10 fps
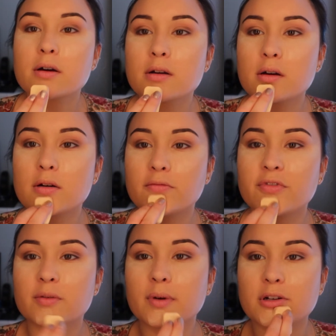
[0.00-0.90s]
Gonna go
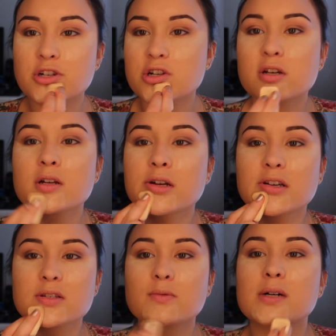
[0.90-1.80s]
for my chin
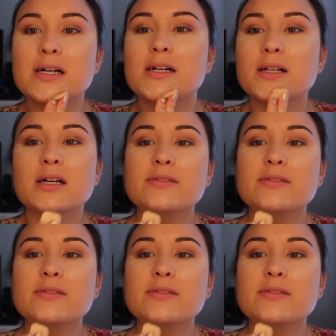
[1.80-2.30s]
as well.